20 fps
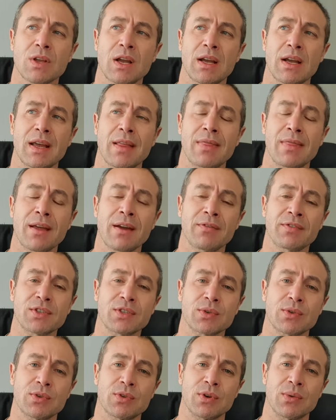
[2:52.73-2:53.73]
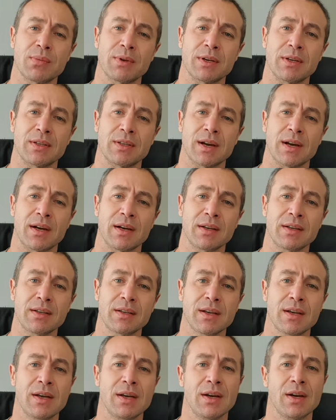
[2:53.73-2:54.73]
enough sodium in a diet
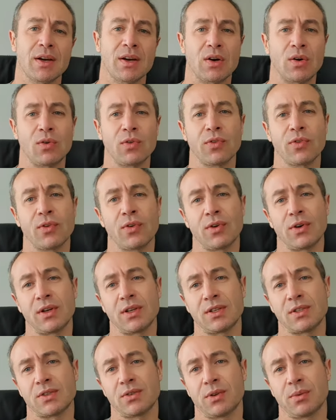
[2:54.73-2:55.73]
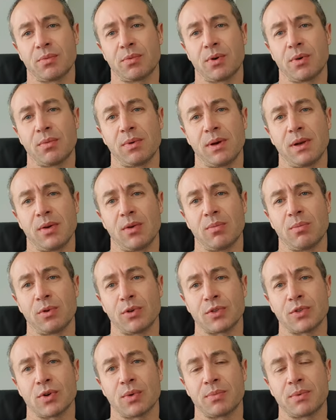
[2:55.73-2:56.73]
although it's not probably
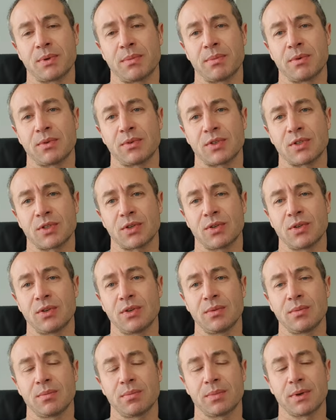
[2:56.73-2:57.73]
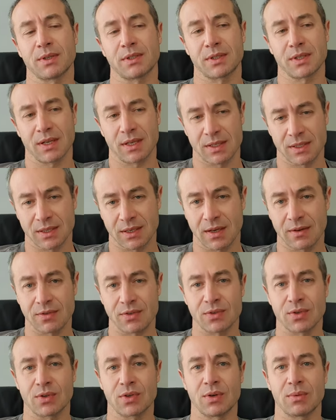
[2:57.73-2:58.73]
most optimal sodium, but it's enough
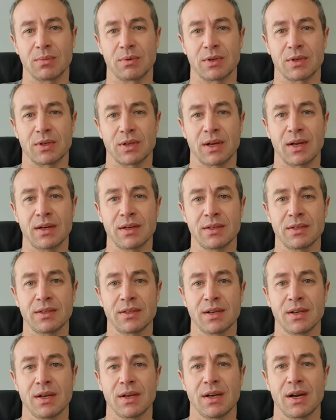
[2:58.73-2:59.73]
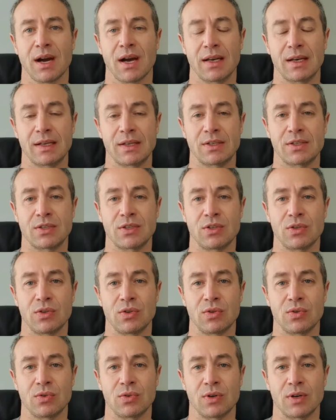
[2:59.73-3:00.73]
sodium in a diet unless
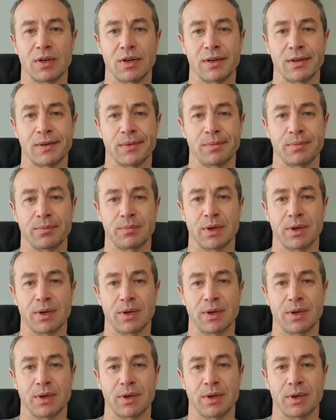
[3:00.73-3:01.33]
you um,